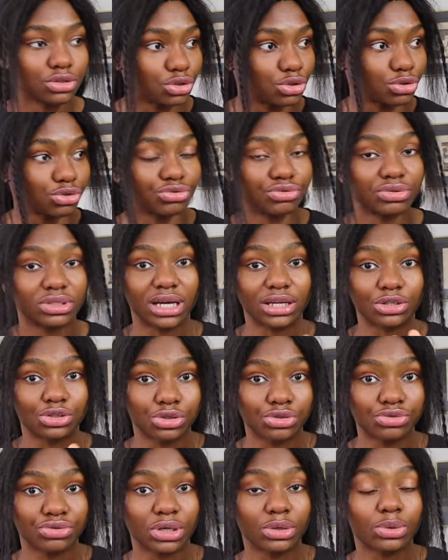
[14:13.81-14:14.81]
Their
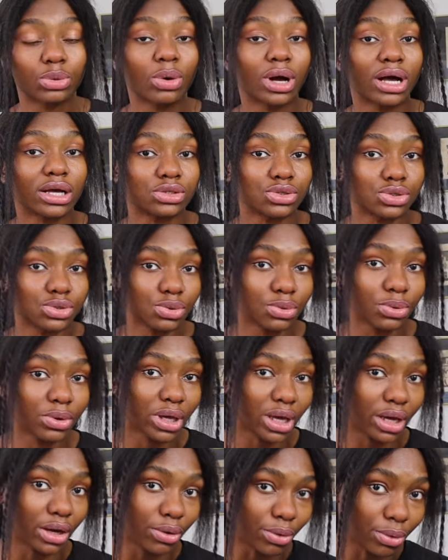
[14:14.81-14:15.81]
children who are 2
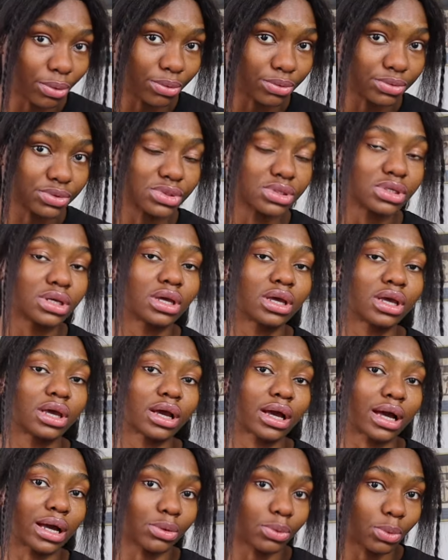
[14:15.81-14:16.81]
years old
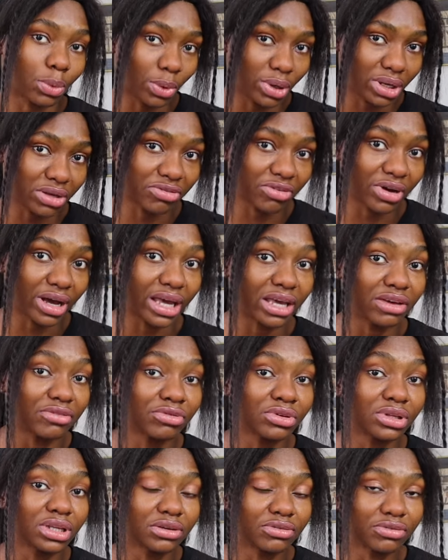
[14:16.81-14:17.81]
can qualify
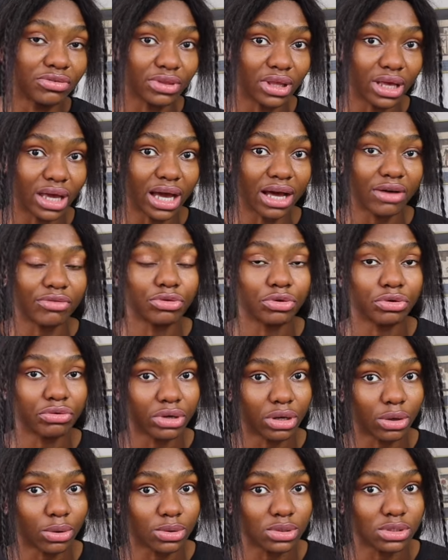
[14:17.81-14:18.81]
even if they have no
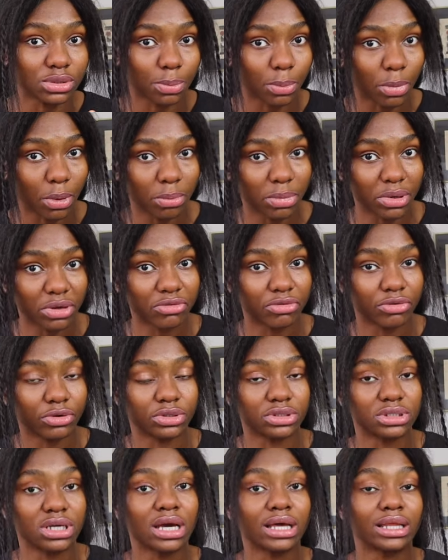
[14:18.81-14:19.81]
recourse to public
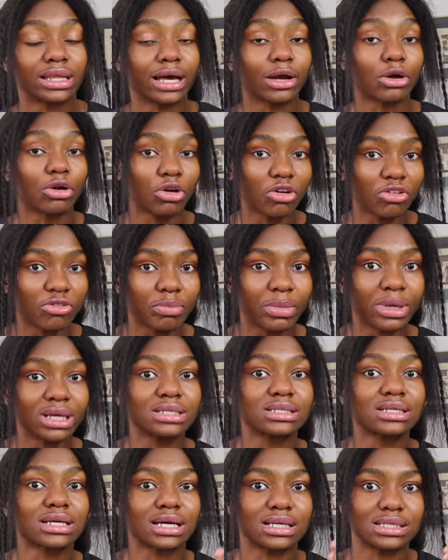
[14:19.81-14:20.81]
funds. Now,
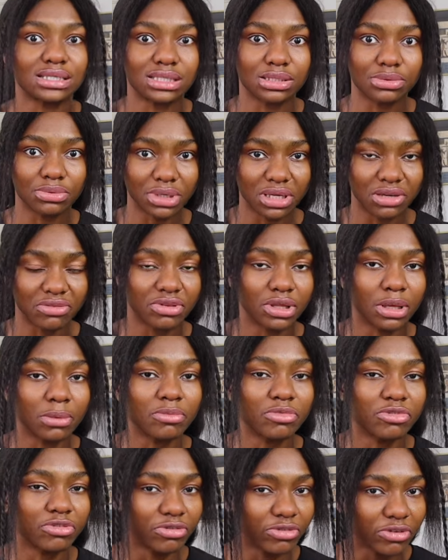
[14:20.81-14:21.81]
government can still give them
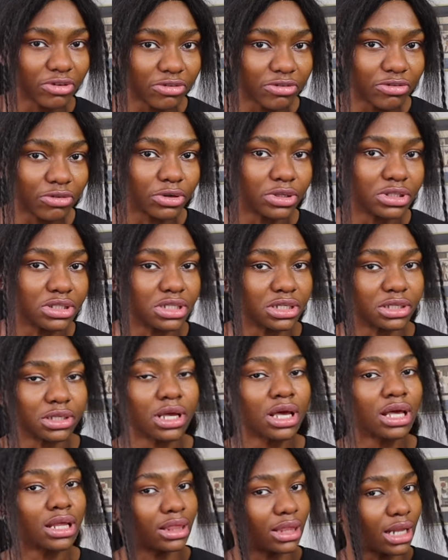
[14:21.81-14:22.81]
free
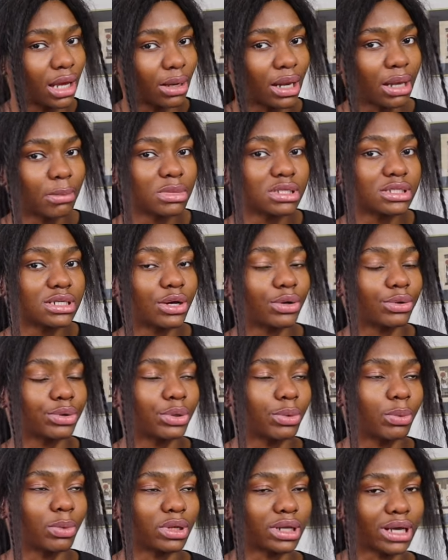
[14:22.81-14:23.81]
funding. Now, let me tell
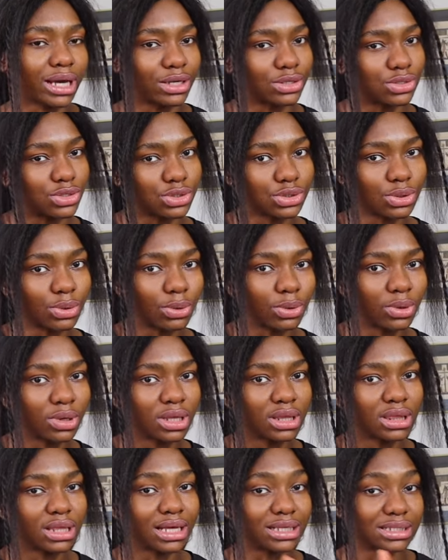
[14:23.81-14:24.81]
you what I saw
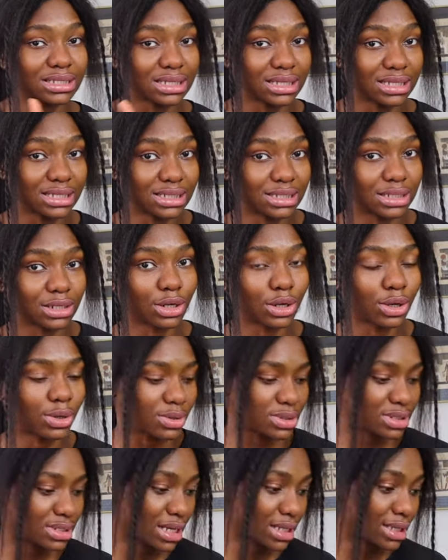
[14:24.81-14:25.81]
that is the
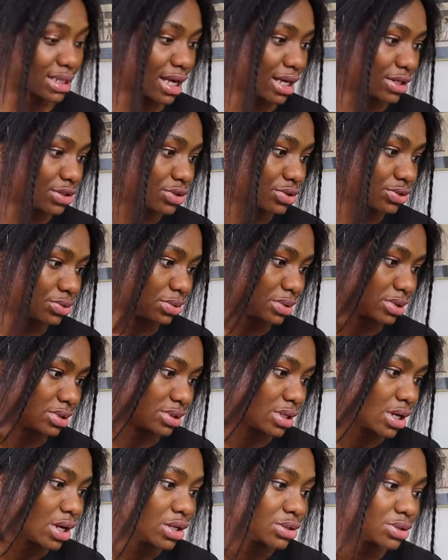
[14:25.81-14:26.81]
clause attached to
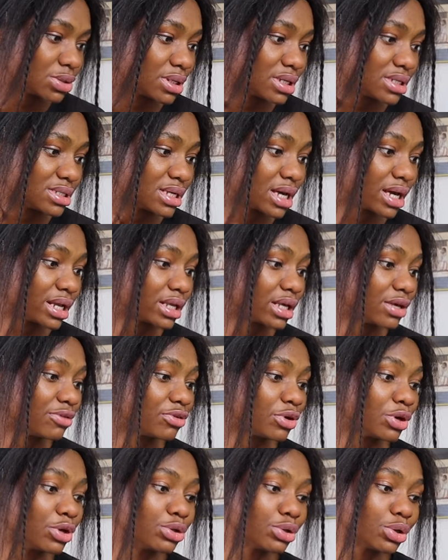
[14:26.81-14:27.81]
it. So they said if
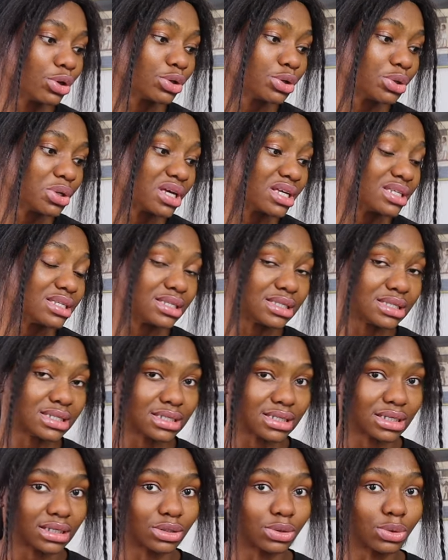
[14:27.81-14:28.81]
you're a non-UK
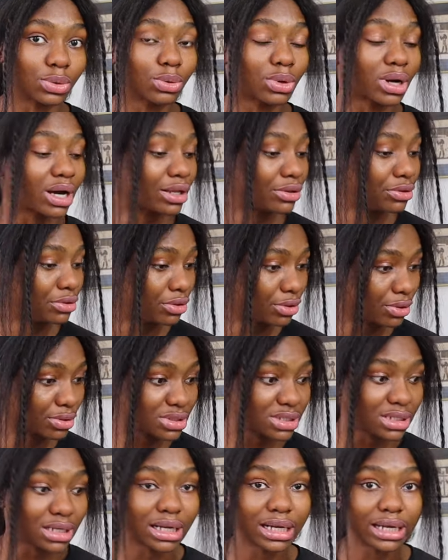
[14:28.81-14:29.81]
citizen who
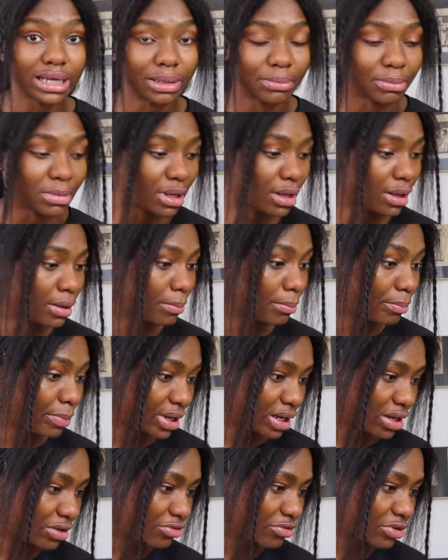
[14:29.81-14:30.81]
cannot claim
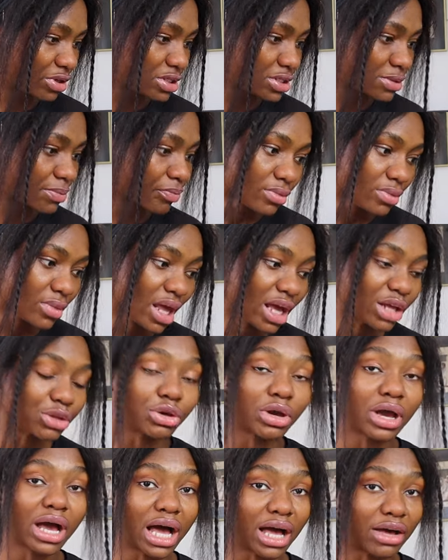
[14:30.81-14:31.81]
benefit and
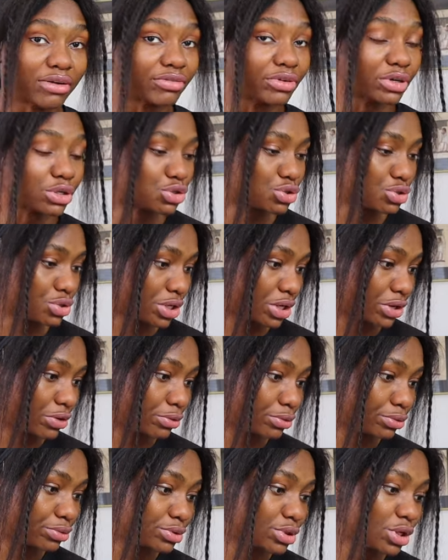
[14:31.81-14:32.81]
you have a
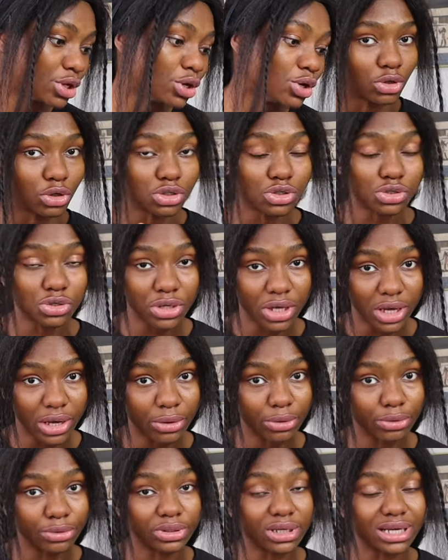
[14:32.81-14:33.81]
2-year-old, your
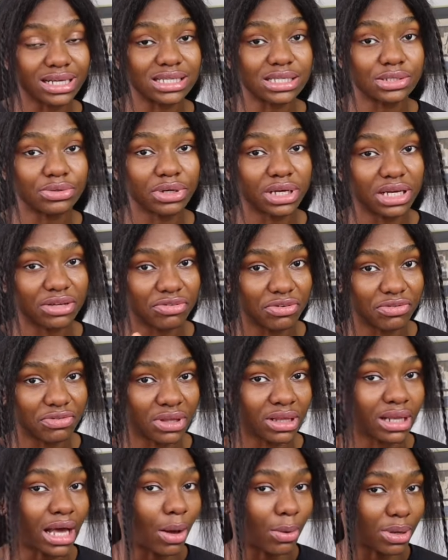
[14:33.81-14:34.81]
2-year-old can still get
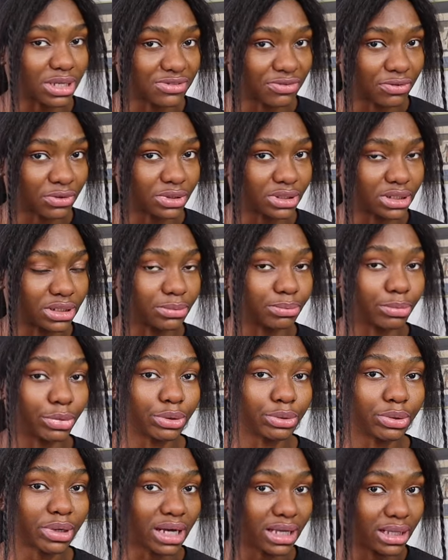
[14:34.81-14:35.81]
15 hours funding.
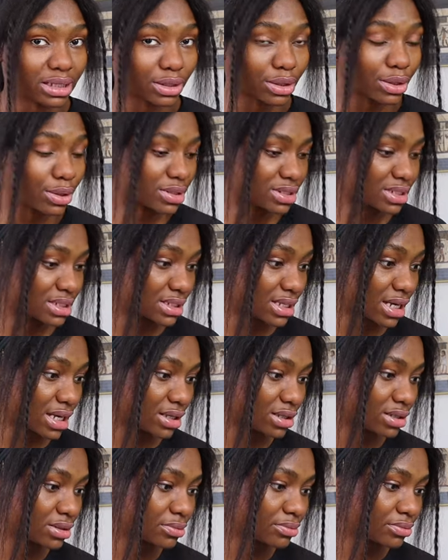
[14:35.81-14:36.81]
But look at the clause
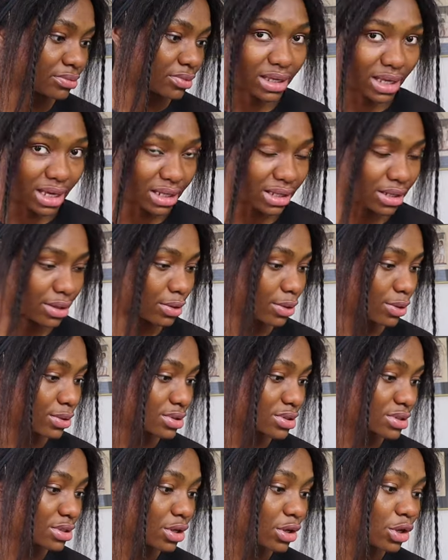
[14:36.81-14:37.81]
attached. Hear the
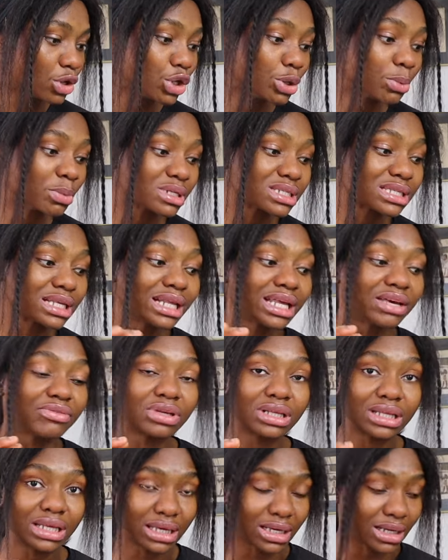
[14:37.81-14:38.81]
clause. You must live
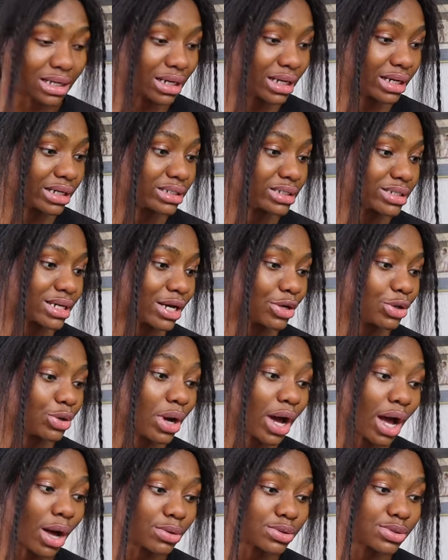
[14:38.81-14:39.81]
in England and your
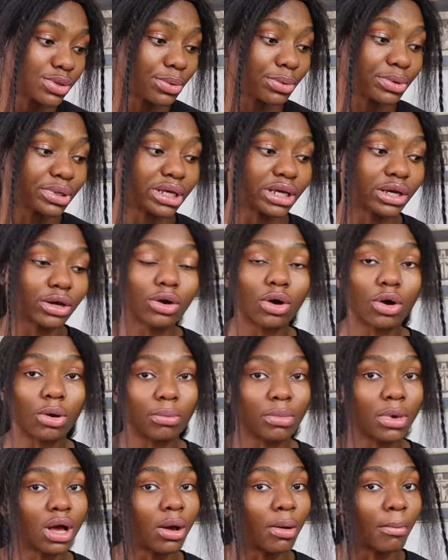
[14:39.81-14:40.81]
household
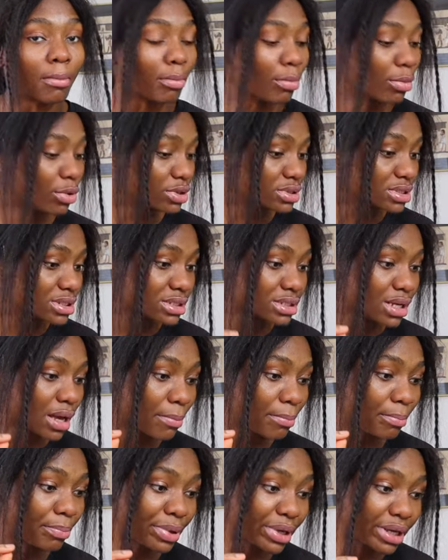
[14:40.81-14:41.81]
income must
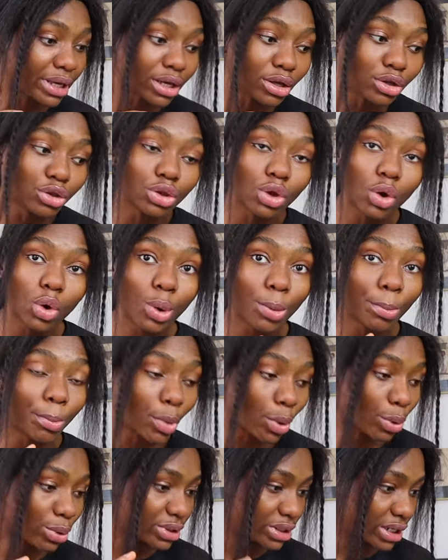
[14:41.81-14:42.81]
be no
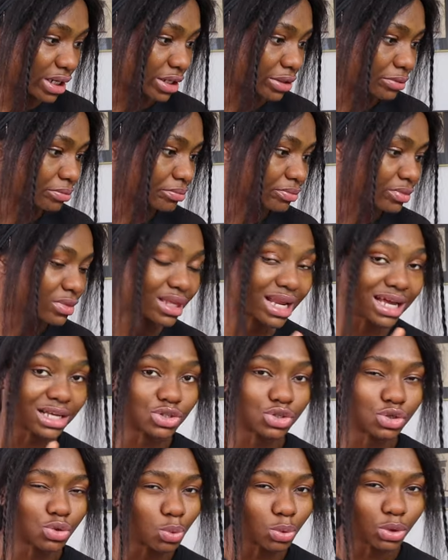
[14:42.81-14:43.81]
more than,
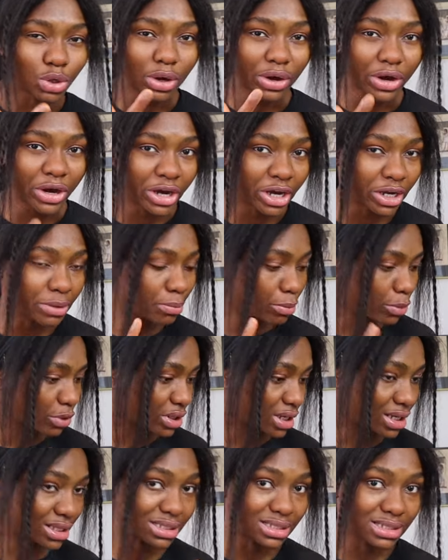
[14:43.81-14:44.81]
that's, you will not earn more
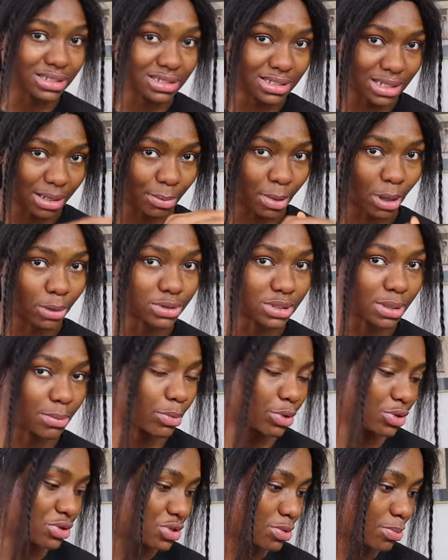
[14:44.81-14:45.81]
than these amounts I'm
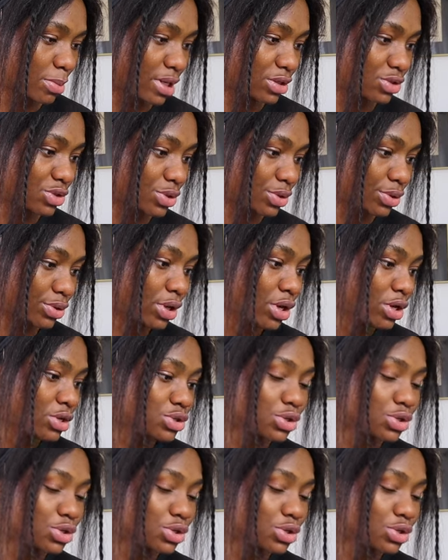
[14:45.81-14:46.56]
going to mention.